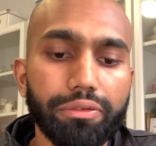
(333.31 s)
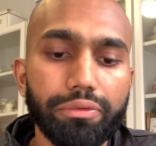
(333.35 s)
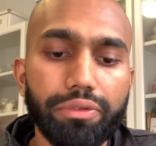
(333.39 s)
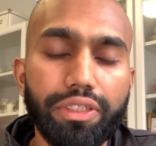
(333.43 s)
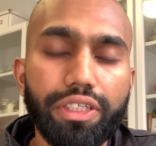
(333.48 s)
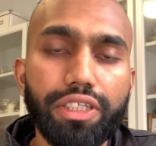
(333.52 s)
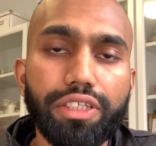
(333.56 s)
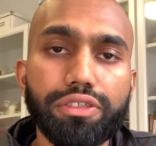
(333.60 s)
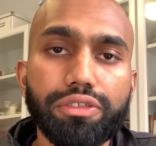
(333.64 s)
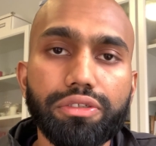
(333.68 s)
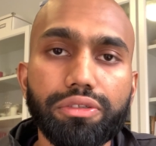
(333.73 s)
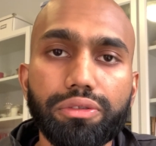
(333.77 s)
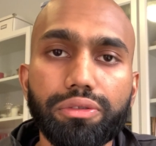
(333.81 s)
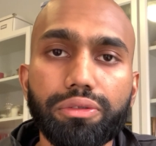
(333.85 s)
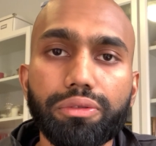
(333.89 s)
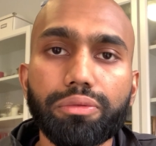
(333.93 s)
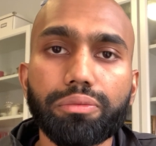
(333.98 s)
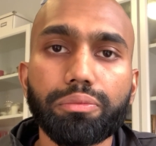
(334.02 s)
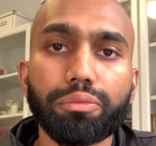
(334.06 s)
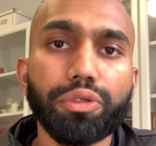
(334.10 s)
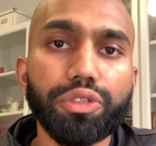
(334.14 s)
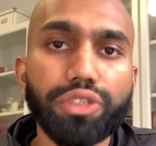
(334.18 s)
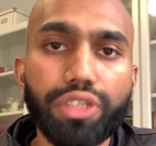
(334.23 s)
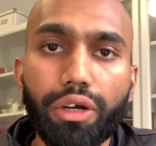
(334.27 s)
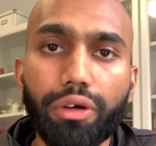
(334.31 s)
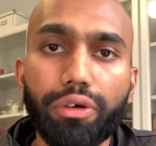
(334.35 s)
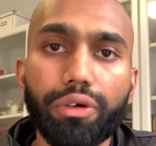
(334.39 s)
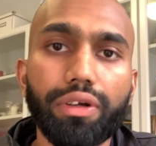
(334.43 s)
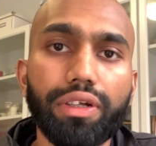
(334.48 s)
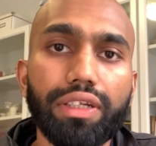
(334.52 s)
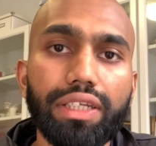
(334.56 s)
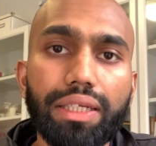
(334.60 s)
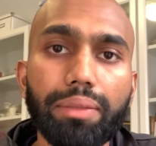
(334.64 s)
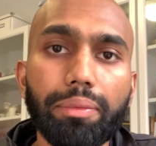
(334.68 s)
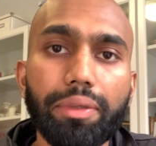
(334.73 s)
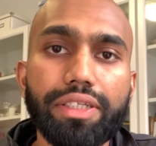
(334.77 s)
We need to push our
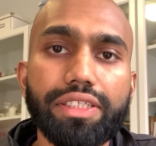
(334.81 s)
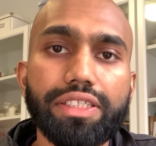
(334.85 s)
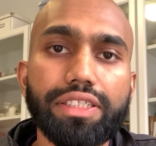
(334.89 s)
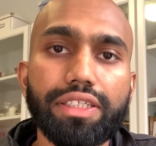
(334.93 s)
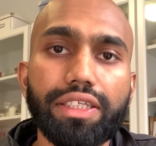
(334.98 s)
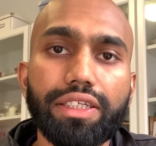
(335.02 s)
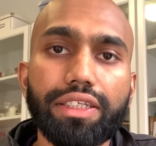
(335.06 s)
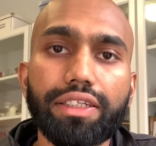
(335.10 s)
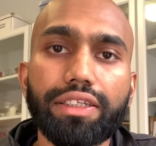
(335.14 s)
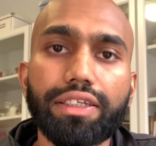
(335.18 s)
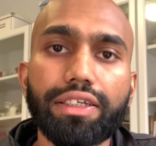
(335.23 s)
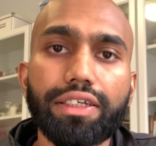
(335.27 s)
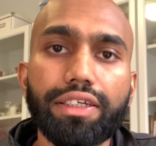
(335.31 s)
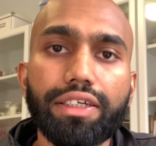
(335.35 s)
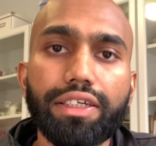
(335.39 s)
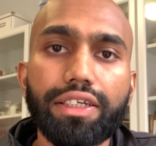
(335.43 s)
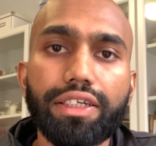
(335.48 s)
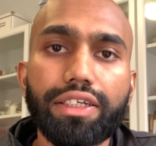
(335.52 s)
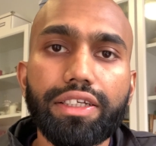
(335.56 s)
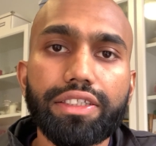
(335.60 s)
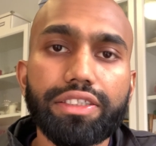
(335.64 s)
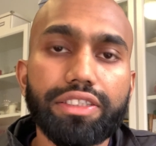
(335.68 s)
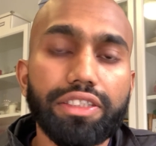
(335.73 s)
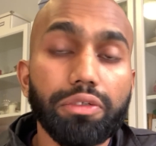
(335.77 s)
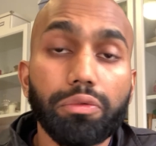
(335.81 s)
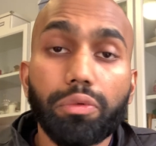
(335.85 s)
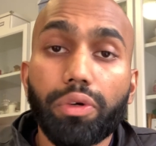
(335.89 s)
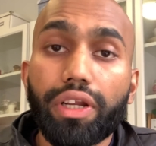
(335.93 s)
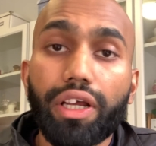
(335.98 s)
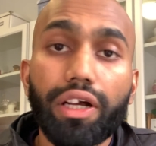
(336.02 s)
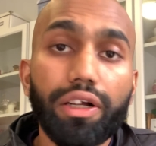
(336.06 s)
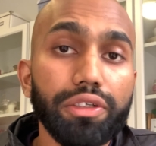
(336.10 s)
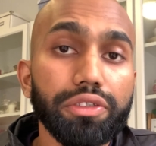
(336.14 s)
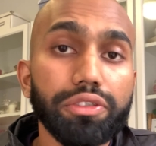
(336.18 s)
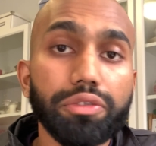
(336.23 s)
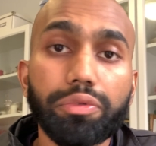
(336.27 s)
limits and see what
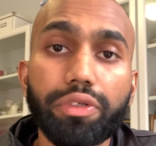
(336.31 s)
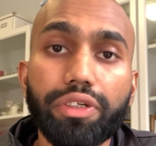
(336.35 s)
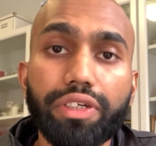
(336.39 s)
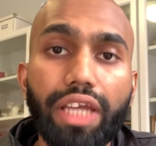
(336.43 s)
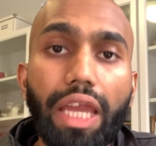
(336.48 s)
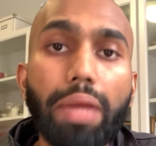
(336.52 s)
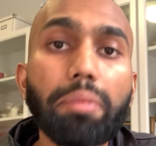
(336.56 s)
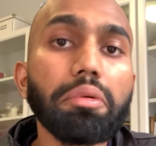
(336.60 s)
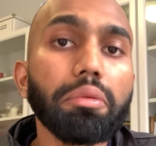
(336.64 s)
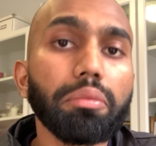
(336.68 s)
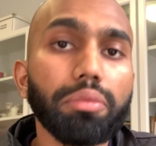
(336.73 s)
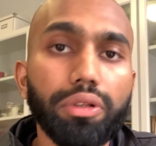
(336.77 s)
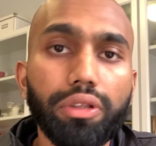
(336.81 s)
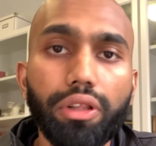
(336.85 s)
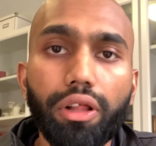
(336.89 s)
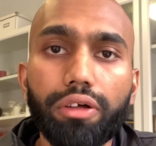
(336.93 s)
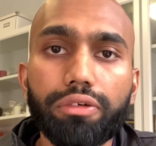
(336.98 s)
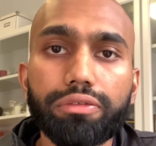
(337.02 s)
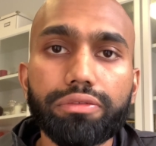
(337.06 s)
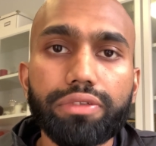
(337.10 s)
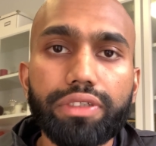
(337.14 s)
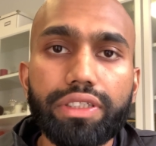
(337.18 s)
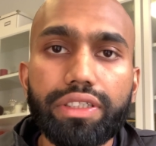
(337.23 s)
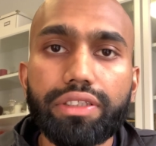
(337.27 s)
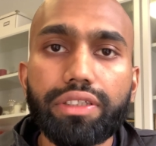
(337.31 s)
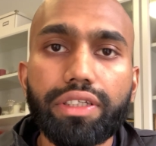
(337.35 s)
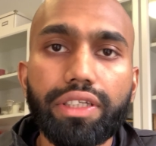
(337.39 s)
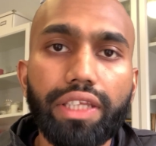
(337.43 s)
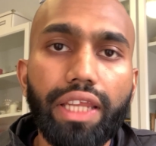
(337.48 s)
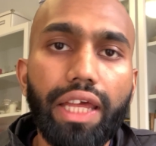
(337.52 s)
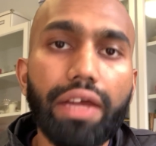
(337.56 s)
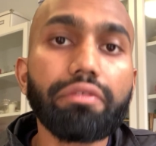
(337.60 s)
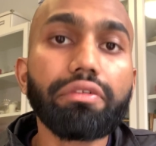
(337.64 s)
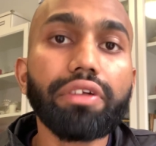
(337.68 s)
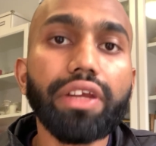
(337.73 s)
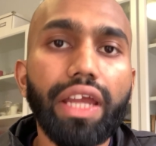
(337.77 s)
else we're capable of in
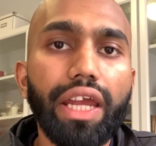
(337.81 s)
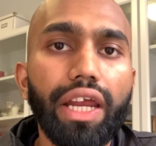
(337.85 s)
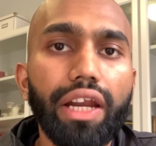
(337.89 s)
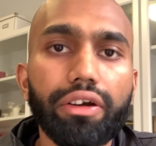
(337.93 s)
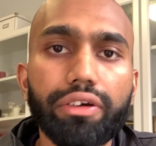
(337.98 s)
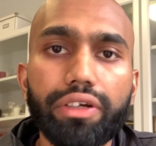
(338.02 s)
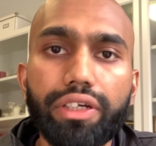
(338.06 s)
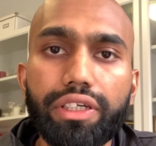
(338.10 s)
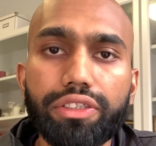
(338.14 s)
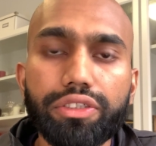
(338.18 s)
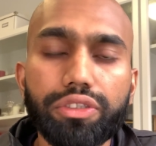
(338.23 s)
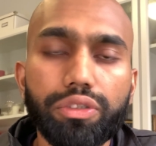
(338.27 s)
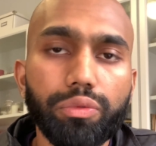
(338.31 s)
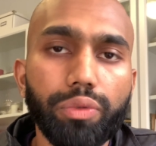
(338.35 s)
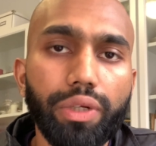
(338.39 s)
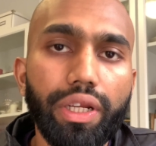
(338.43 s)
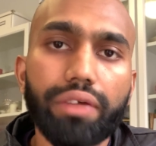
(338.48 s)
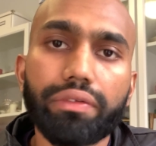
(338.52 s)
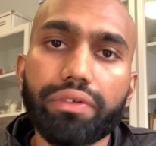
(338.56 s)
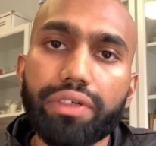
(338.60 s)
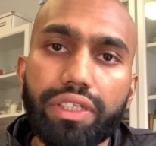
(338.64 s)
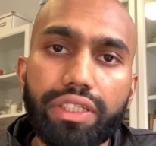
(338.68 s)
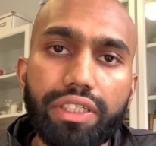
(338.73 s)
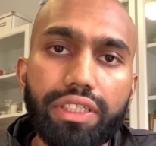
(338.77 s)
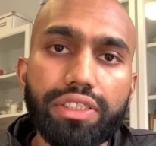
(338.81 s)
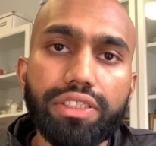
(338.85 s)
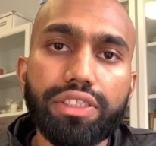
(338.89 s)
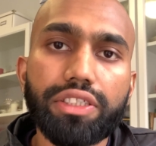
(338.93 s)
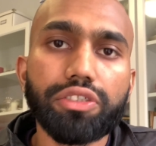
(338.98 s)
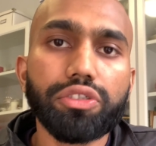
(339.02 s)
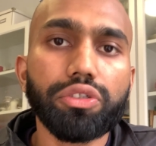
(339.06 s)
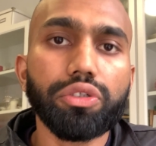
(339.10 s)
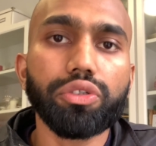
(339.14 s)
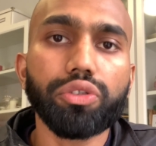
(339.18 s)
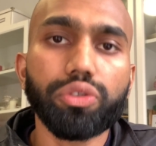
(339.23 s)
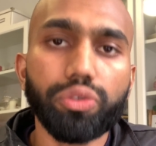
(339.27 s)
every area. So whatever it is
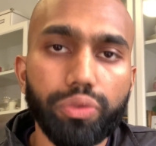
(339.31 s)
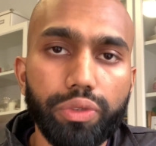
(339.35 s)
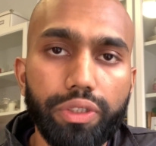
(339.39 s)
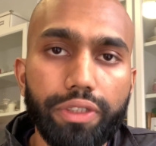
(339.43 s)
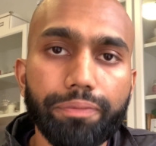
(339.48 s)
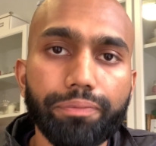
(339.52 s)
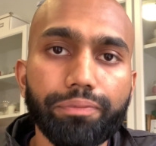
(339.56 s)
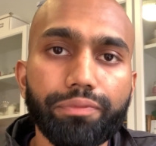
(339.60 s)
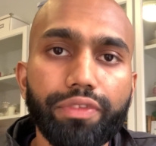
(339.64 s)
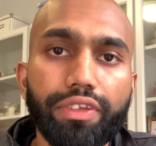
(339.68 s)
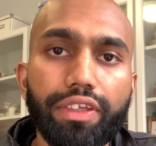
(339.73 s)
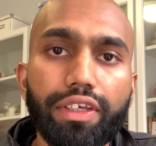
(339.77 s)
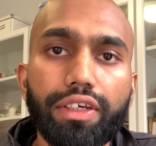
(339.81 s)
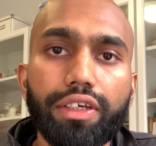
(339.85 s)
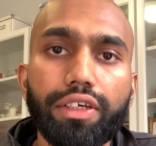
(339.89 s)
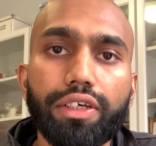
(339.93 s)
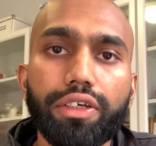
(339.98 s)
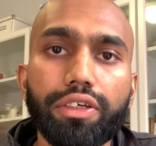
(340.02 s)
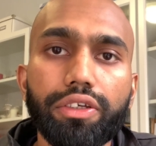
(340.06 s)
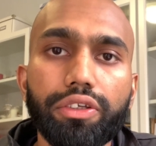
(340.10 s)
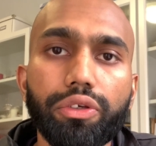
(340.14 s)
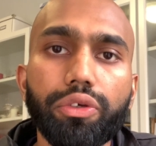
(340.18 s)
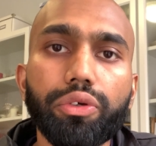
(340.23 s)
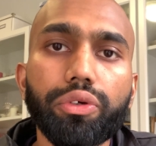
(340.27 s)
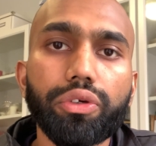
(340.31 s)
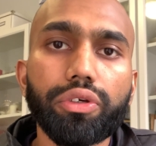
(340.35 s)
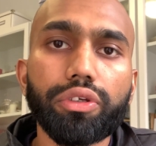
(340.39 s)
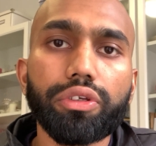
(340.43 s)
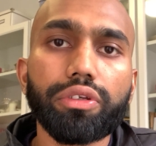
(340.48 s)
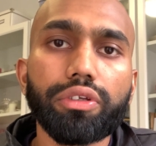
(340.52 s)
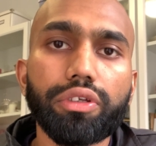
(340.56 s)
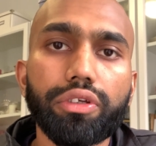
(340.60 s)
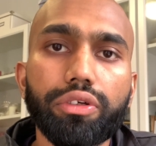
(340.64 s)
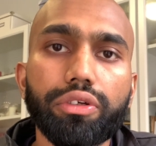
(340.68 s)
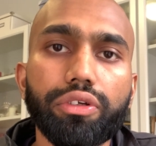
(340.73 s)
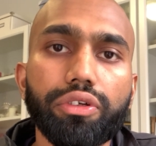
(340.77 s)
that you're doing, you
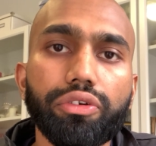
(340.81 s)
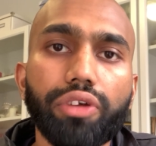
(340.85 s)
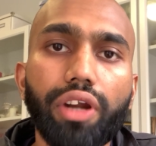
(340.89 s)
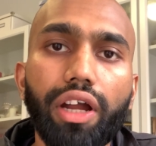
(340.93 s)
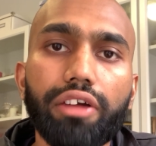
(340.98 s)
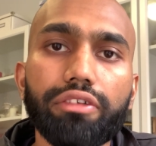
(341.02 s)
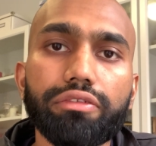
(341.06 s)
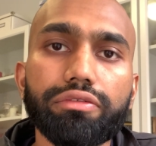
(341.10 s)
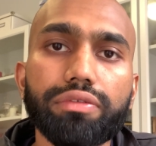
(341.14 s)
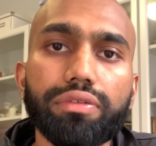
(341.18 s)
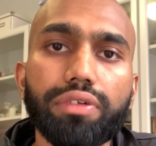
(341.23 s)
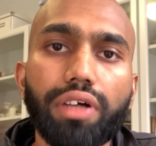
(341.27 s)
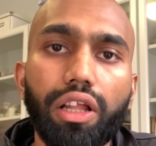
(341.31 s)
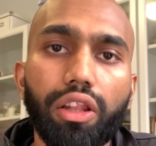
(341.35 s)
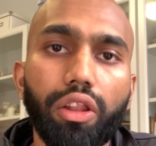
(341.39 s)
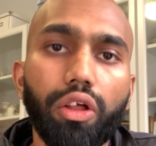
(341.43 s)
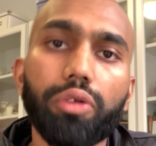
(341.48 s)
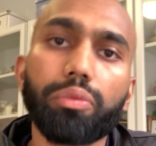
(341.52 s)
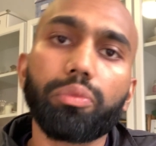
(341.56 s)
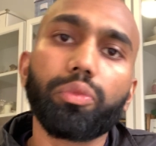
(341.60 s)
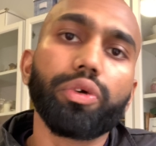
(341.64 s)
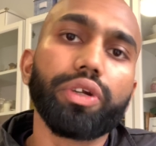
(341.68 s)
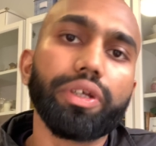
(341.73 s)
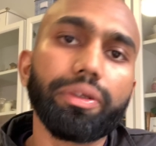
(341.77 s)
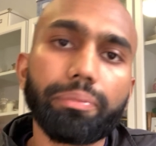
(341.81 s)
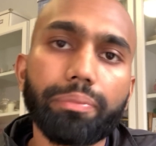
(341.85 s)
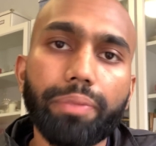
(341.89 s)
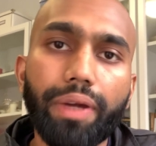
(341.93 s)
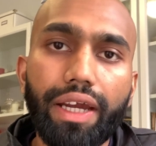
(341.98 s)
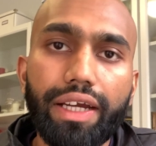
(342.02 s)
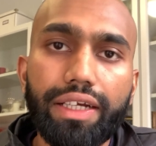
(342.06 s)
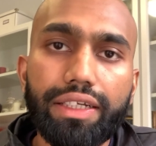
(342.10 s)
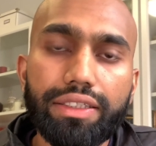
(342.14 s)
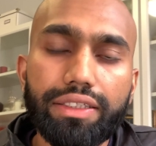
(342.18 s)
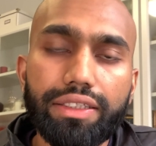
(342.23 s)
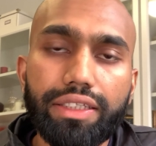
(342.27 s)
could drive a lot more
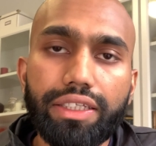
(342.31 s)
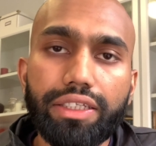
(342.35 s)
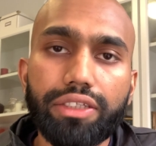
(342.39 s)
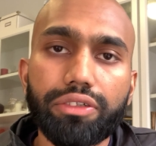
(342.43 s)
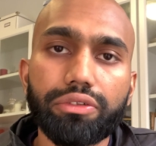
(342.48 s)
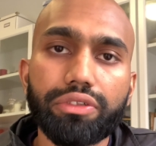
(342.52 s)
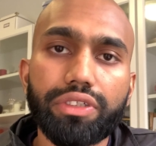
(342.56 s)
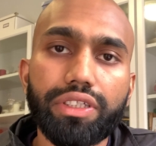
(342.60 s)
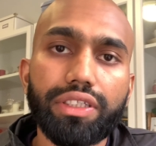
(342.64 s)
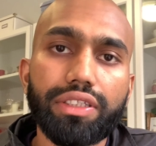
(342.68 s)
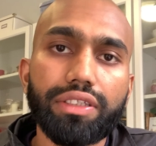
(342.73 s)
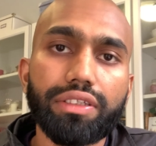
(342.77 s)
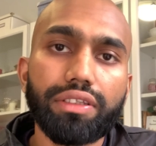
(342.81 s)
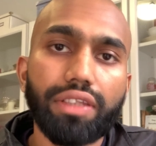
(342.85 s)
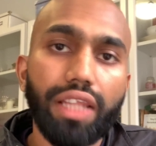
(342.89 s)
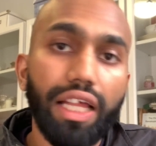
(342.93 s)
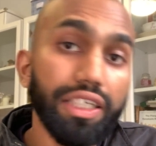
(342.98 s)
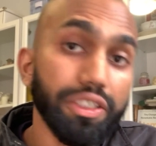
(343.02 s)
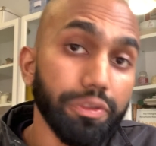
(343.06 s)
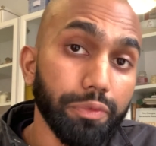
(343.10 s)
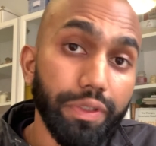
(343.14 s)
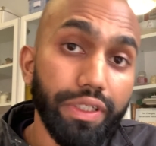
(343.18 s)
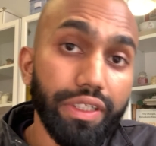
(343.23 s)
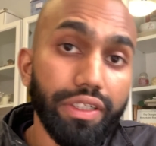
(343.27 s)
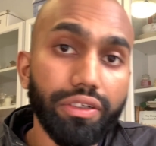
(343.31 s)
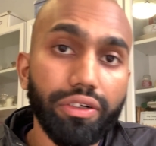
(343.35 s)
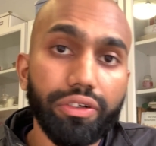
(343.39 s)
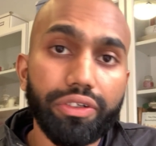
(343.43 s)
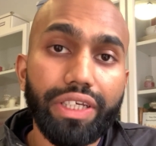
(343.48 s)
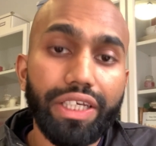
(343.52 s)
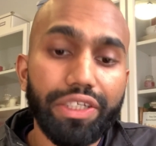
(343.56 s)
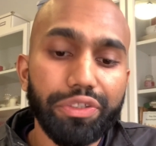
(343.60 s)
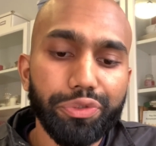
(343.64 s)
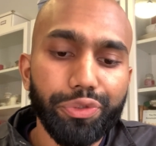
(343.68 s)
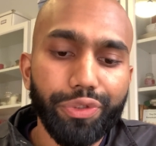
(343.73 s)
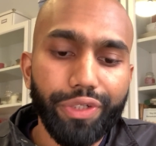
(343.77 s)
impact than you did last week or
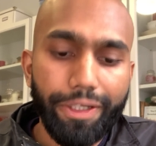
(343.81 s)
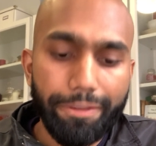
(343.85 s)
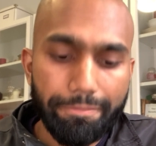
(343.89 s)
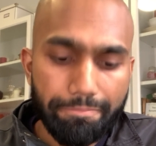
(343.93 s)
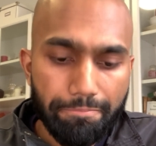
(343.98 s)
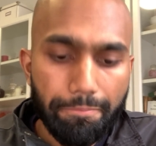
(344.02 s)
yesterday.